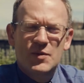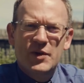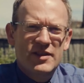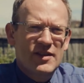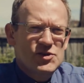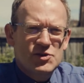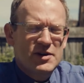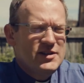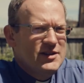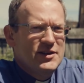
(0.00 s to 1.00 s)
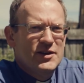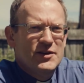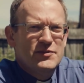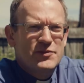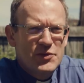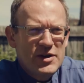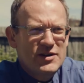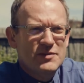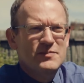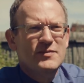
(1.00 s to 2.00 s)
I think there's a great deal of
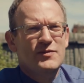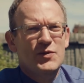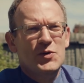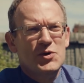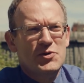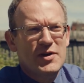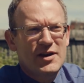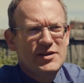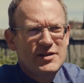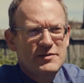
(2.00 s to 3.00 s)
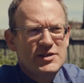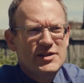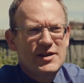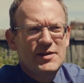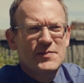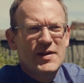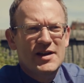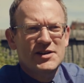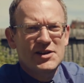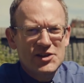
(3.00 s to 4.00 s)
freedom for creativity
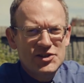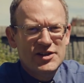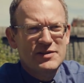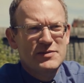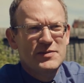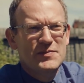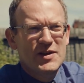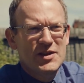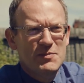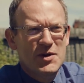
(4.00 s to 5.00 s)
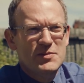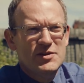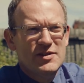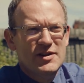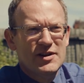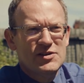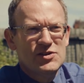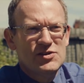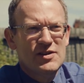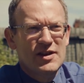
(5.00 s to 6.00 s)
and initiative at the moment in the
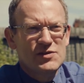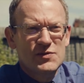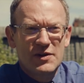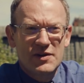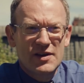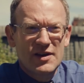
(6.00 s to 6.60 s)
diocese, and that's very